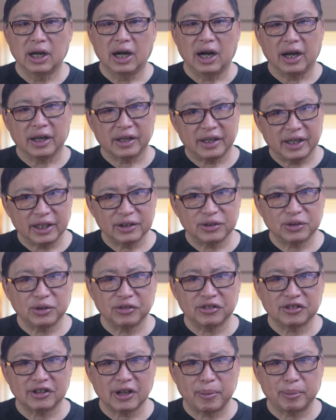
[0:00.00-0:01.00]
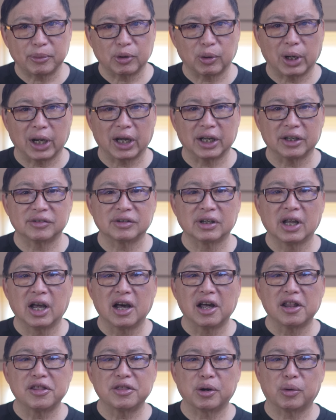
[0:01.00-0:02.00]
Again, to summarize,
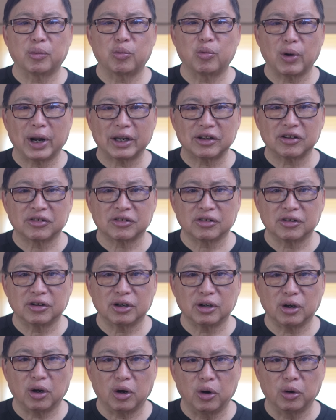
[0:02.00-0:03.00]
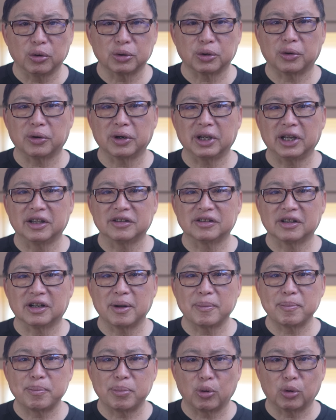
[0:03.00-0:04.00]
the registered owner is an
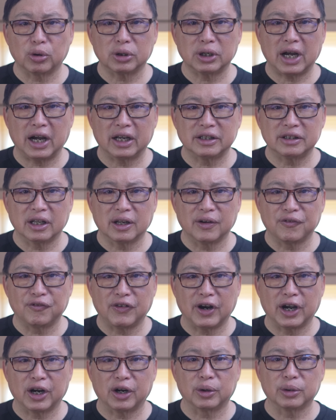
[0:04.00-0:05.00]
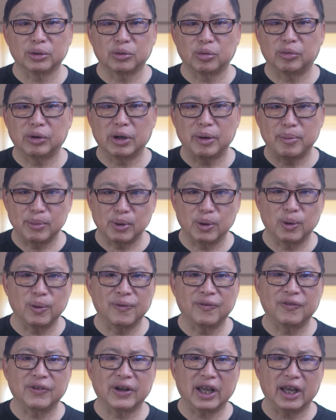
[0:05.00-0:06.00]
important identifier to
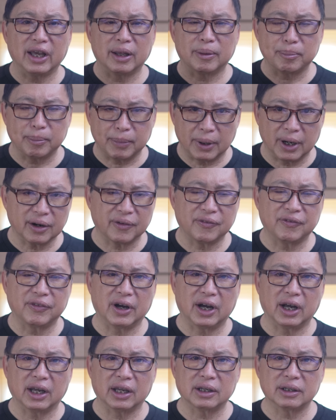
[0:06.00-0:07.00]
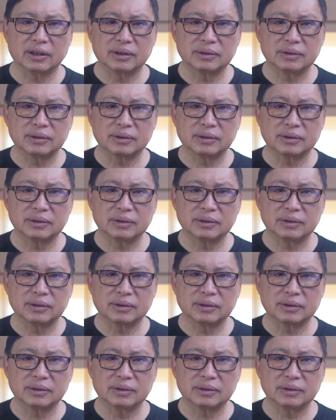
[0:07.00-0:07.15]
remove and modify.